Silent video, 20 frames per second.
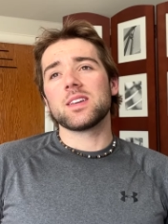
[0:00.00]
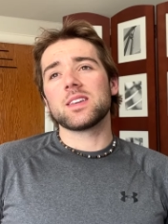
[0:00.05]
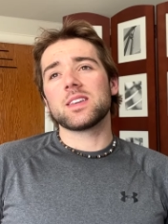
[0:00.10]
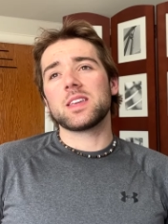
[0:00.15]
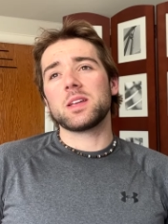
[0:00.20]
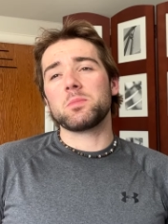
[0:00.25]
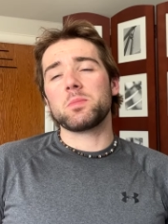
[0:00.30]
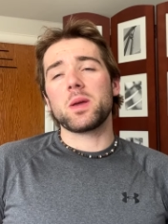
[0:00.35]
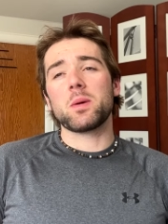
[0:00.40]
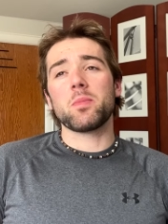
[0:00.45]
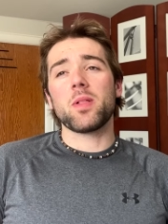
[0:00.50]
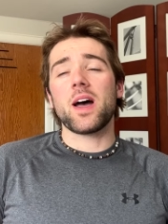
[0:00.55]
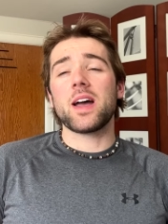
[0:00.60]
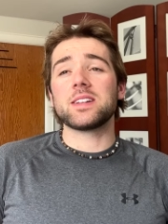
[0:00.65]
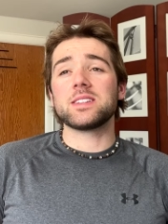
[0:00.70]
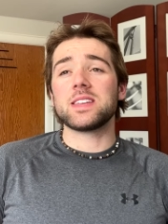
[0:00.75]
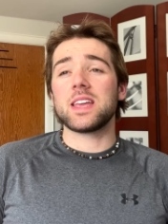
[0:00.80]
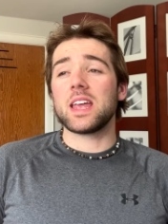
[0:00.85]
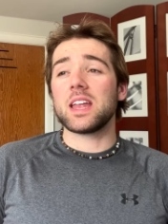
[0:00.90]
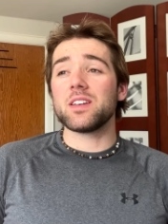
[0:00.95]
can be applied
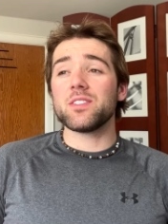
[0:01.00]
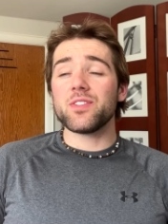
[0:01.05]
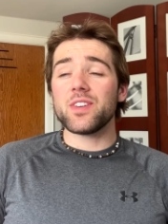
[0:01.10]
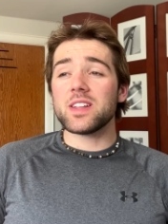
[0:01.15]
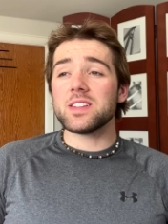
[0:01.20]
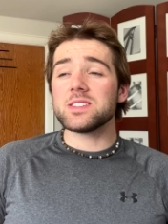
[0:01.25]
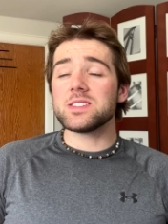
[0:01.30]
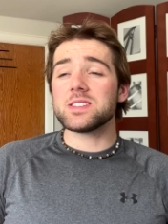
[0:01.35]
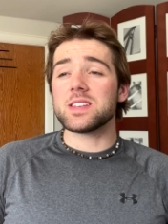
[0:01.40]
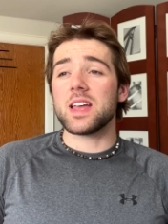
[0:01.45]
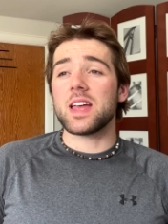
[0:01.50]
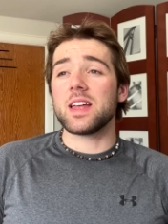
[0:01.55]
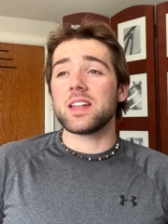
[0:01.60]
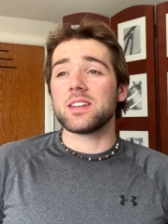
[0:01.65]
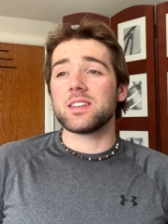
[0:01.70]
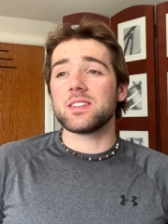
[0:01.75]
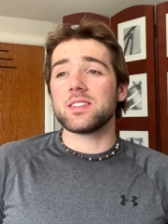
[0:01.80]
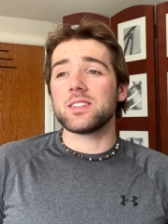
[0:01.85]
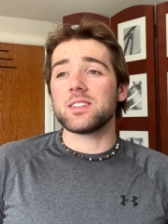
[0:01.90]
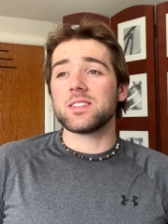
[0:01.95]
to infants
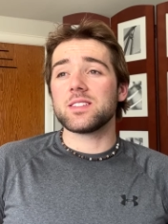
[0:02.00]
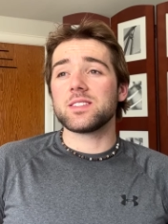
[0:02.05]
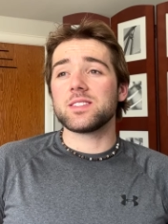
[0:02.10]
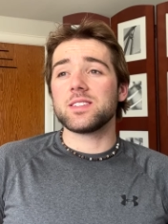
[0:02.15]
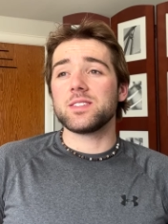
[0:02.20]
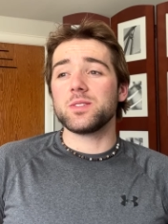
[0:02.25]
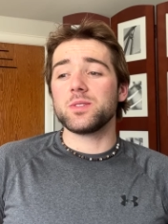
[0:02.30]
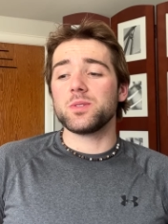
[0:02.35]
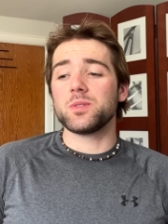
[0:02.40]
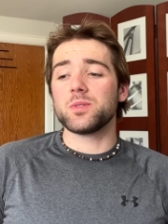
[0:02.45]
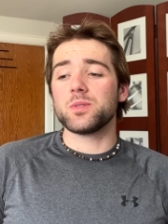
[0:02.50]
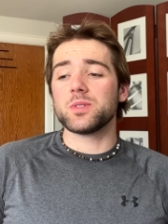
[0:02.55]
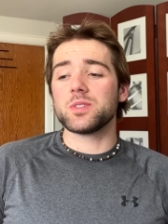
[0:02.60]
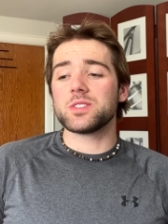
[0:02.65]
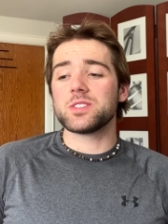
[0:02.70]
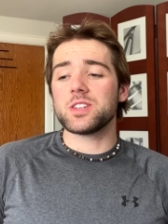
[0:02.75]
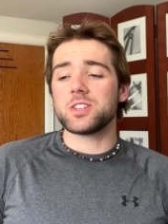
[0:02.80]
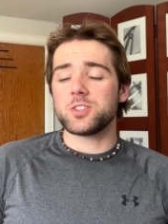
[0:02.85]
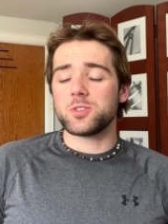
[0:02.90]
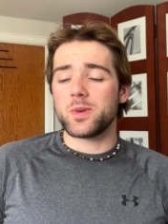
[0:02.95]
and to
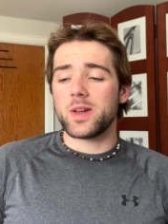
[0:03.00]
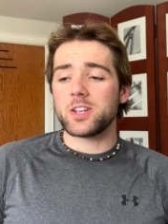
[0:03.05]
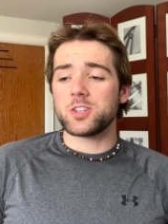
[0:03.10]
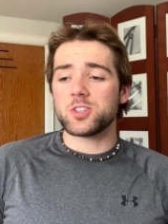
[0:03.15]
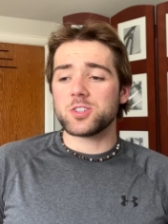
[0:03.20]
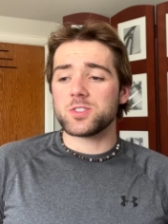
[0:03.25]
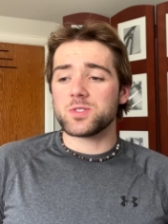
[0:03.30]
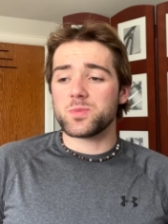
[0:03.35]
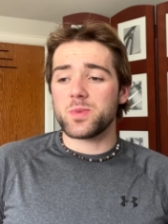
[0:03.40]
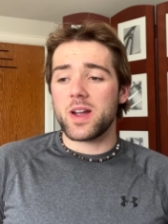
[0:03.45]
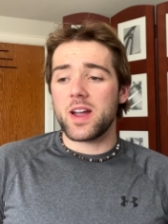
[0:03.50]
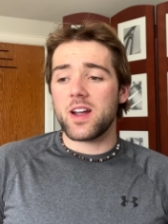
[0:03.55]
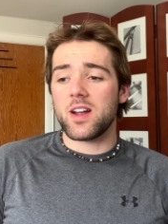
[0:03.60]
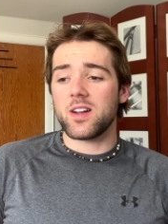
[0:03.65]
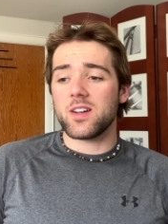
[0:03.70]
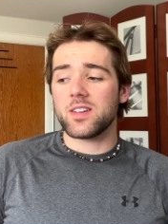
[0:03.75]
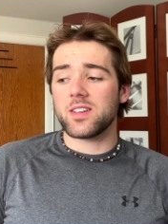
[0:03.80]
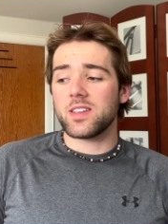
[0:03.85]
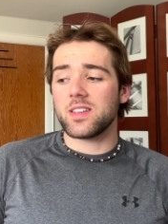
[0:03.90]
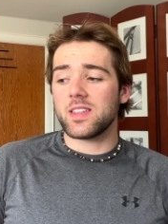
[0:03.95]
situations
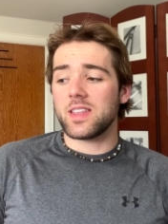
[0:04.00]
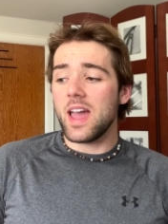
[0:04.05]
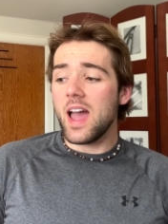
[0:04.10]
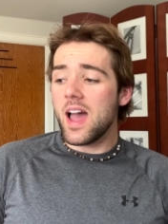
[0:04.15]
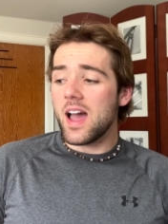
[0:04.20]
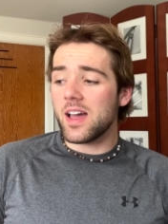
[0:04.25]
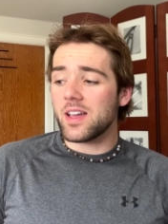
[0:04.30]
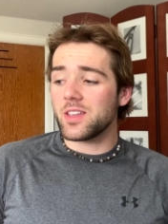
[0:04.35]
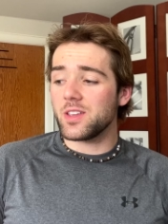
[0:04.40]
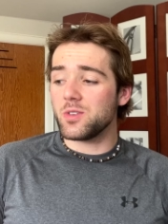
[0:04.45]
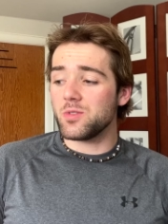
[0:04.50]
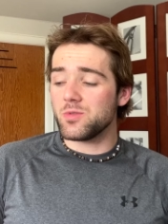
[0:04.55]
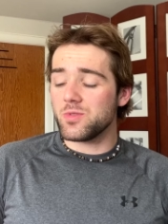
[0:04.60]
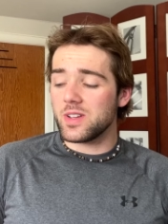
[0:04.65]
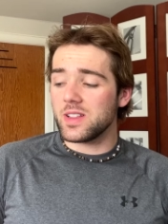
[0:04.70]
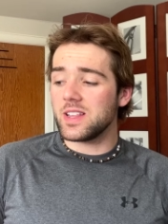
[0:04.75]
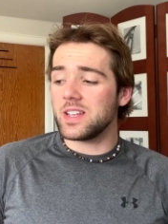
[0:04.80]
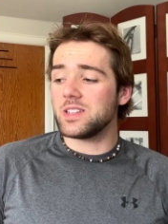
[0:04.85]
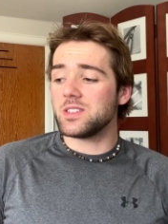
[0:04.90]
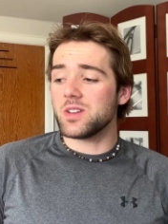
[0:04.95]
where, yeah, you
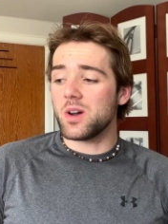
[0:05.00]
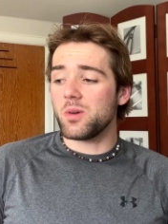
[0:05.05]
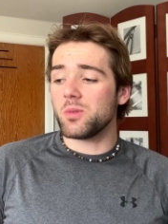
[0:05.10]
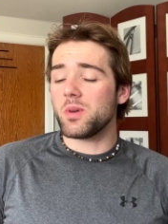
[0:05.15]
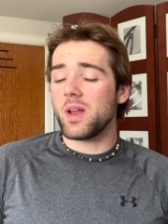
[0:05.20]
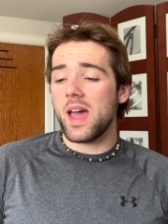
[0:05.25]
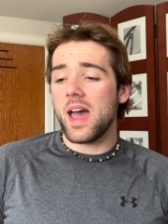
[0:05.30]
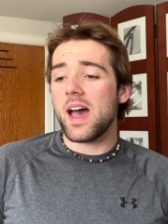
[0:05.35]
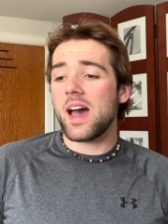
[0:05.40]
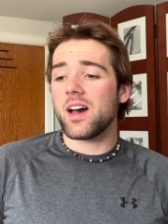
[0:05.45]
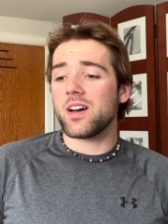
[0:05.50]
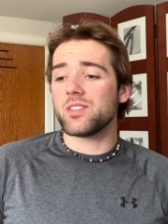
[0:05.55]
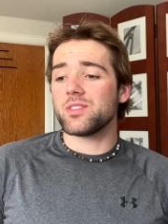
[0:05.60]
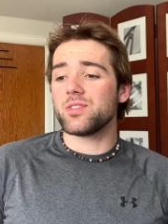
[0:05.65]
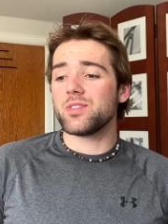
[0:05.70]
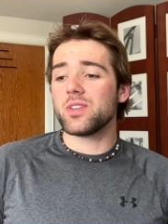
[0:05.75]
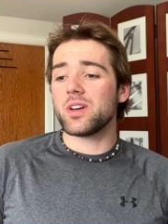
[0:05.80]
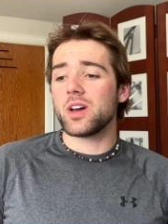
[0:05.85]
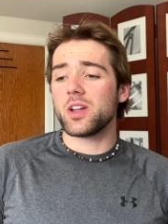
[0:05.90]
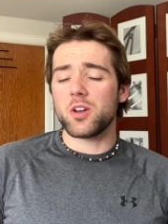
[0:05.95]
really don't have
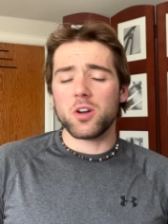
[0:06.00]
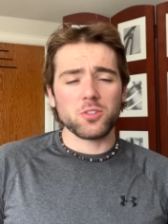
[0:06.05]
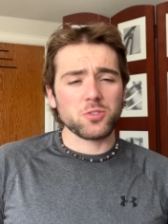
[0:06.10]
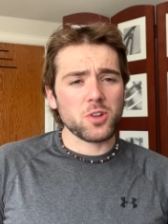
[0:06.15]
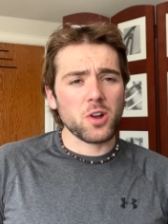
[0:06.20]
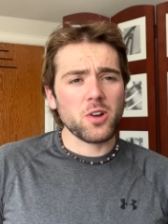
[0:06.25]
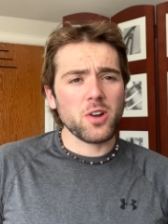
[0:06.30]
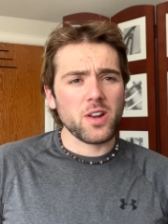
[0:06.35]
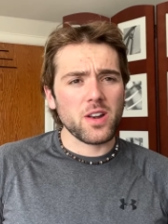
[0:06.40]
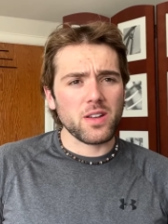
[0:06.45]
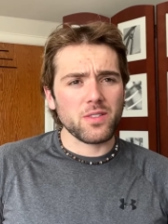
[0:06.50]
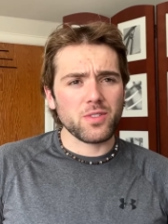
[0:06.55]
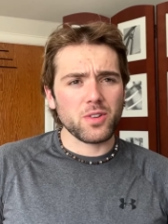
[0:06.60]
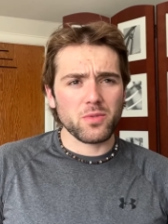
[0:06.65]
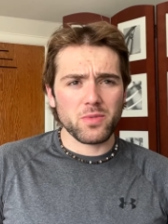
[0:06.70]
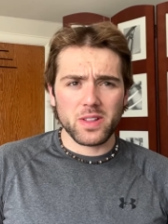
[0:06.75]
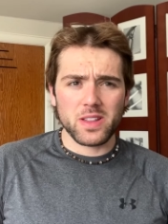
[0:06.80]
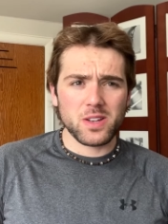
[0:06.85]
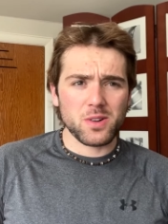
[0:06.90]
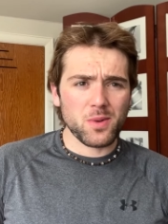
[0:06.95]
an alternative. You
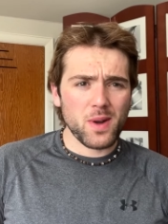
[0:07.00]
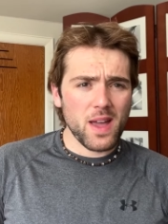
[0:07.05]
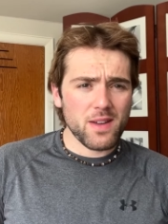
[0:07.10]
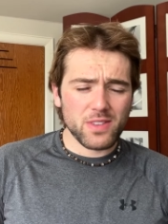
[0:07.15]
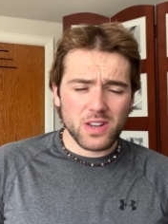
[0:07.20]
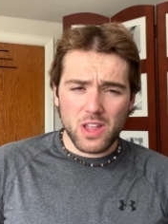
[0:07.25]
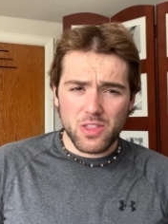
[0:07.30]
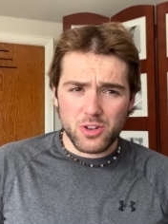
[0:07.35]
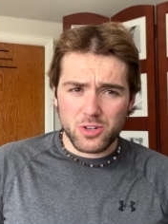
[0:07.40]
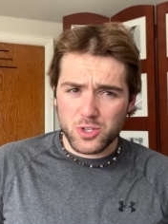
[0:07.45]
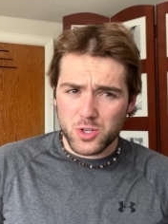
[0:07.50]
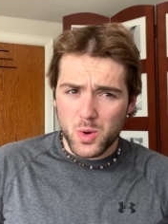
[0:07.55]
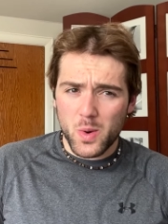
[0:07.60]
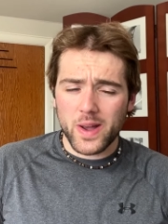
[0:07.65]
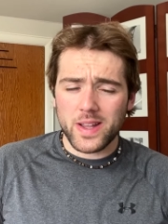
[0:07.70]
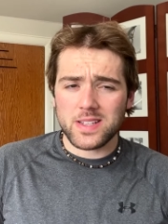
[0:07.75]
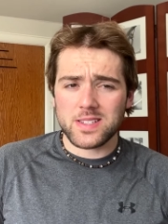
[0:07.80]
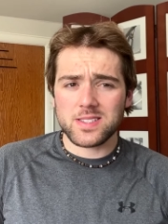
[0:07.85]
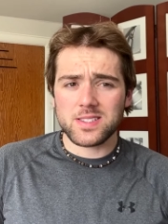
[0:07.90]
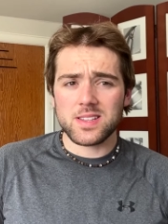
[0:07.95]
really don't have another
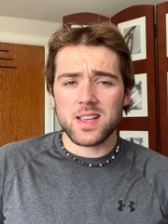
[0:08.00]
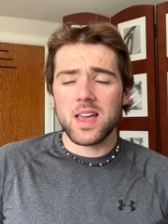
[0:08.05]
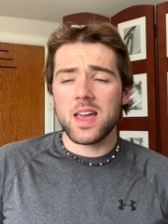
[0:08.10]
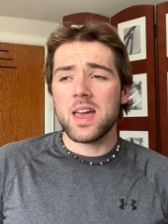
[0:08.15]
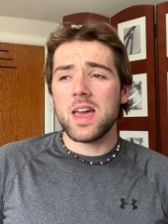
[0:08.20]
choice.